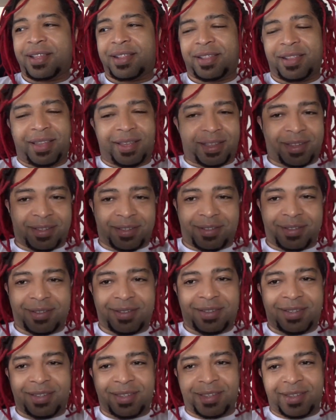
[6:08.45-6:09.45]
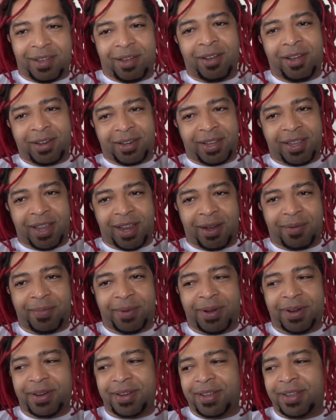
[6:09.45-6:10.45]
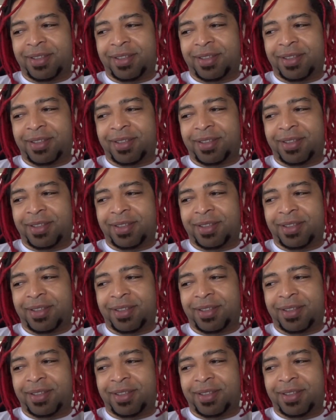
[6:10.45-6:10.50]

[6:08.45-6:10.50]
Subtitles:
like, on camera.